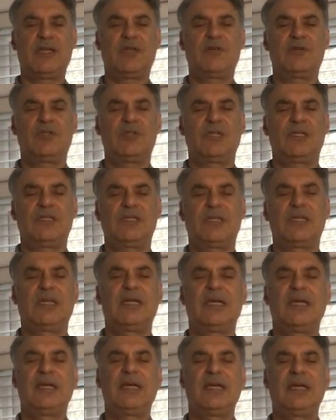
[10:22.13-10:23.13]
You're just
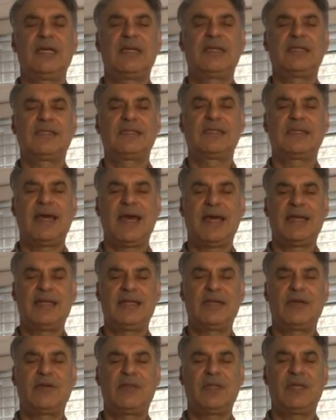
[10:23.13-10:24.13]

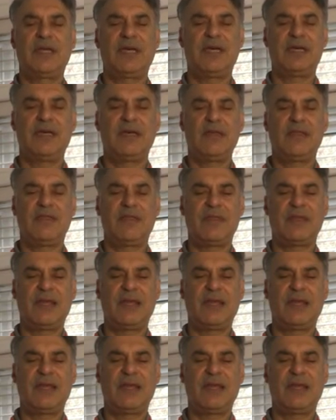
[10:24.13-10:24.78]
standing on the earth.